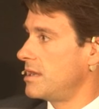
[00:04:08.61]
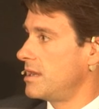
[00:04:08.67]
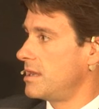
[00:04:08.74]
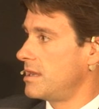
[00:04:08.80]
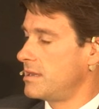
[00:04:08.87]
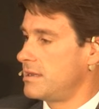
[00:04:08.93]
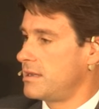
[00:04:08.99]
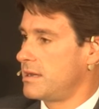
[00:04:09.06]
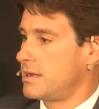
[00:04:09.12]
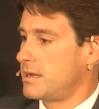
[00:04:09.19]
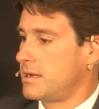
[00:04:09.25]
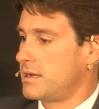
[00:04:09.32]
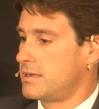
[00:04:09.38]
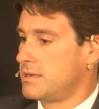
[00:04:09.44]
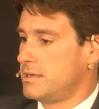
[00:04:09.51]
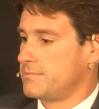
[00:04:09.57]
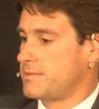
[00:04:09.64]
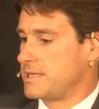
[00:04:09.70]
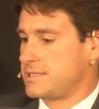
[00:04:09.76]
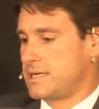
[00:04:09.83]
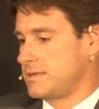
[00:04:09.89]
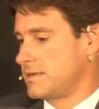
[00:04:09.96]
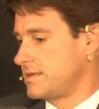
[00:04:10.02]
And I'm
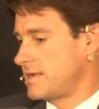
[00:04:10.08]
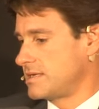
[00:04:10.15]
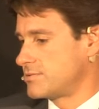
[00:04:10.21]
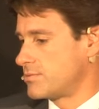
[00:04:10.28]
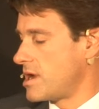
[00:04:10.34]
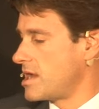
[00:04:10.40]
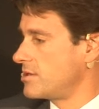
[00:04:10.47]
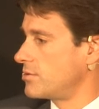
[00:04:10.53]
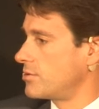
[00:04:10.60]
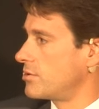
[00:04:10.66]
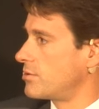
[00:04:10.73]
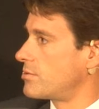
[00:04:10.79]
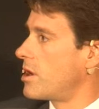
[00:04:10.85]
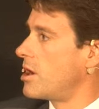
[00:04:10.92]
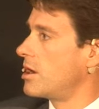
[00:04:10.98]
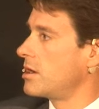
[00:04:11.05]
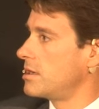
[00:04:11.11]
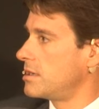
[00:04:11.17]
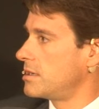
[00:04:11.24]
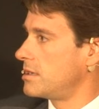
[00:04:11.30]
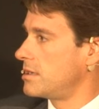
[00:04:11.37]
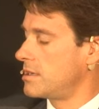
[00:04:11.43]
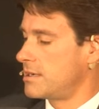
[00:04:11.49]
not saying that that's right or wrong,
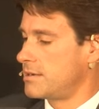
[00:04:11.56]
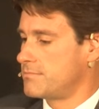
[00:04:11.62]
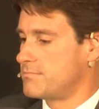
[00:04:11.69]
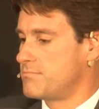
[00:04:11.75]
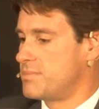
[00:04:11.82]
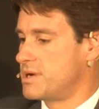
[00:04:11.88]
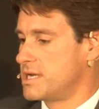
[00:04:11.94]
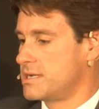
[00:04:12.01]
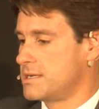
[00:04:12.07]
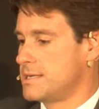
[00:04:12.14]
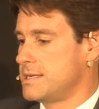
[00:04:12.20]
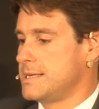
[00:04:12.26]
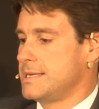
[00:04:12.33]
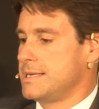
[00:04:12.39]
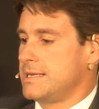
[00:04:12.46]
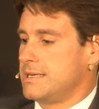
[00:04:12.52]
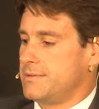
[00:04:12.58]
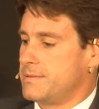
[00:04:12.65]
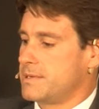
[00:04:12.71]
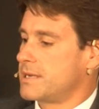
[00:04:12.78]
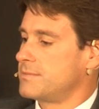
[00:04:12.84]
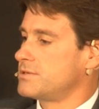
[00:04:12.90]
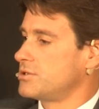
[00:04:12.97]
but it
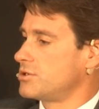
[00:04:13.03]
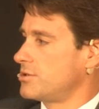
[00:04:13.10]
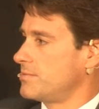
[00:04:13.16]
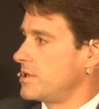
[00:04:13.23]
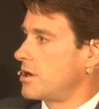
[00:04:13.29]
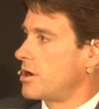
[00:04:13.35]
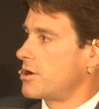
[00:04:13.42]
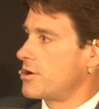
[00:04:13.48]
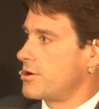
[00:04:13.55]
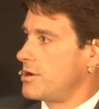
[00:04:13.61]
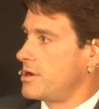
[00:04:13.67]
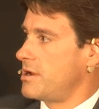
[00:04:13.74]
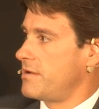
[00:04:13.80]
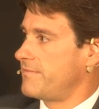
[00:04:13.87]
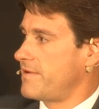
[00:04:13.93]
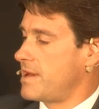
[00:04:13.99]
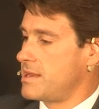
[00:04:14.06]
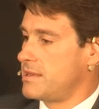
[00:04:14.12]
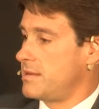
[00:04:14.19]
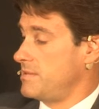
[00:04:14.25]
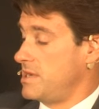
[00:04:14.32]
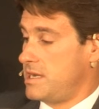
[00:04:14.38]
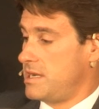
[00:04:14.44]
becomes a little bit harder to defend.
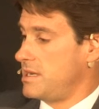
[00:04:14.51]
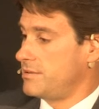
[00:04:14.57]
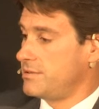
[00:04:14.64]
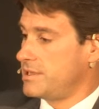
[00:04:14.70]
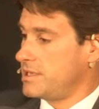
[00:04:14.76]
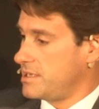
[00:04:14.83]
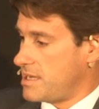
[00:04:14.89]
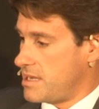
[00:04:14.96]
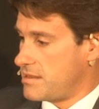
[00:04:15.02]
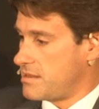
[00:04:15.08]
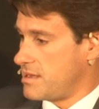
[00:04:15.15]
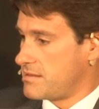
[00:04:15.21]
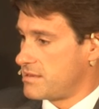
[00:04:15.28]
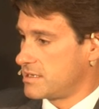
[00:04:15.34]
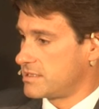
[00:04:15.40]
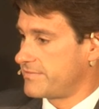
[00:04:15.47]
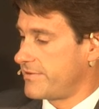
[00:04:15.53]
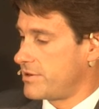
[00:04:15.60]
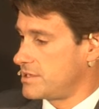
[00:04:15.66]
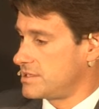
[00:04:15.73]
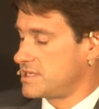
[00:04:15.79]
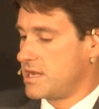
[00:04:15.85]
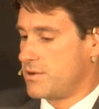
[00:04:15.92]
I mean, in Italy, I think it's fair
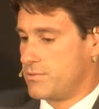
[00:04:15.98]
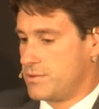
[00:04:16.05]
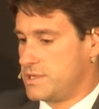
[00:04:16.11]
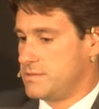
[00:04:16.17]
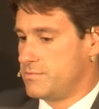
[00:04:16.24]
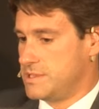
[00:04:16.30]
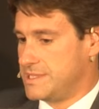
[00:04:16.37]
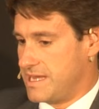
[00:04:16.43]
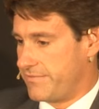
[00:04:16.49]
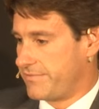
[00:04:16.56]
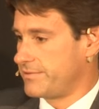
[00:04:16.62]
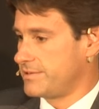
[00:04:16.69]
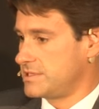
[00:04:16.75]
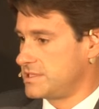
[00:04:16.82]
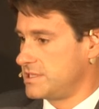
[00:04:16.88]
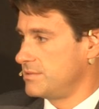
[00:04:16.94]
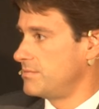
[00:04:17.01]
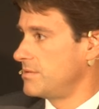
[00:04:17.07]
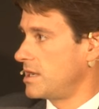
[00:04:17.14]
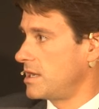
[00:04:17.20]
to say we definitely see